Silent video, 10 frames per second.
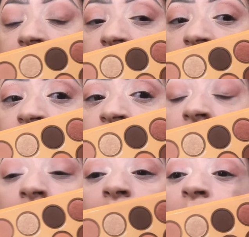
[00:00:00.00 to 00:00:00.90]
So
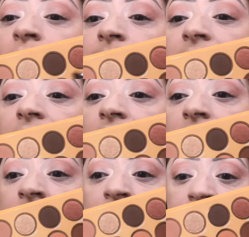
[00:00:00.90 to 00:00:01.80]
now going back
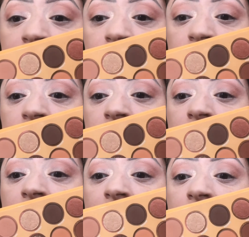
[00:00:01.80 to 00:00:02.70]
to
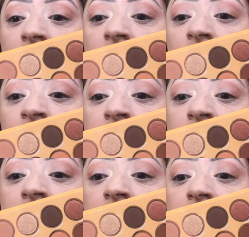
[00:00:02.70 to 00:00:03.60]
the
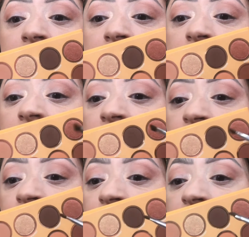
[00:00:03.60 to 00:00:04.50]
California Love
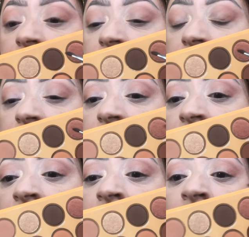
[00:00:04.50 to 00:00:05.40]
palette,
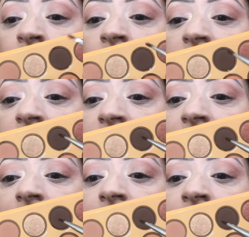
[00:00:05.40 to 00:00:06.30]
I'm going to
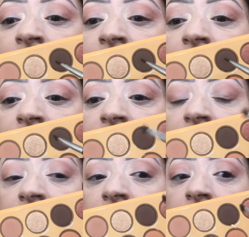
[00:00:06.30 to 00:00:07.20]
take this
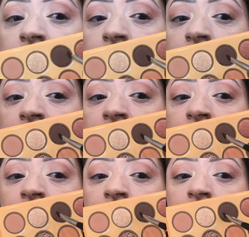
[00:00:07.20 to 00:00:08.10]

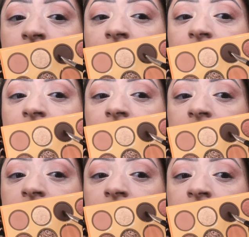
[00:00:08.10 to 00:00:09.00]
brown right
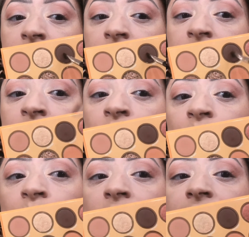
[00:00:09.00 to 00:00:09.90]
here
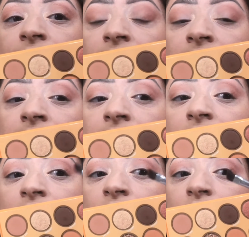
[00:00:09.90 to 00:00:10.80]
with an
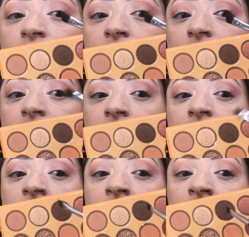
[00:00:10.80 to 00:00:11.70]
angled
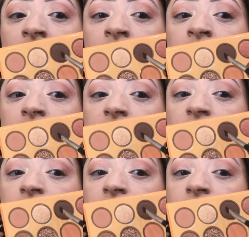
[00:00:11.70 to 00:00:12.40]
brush,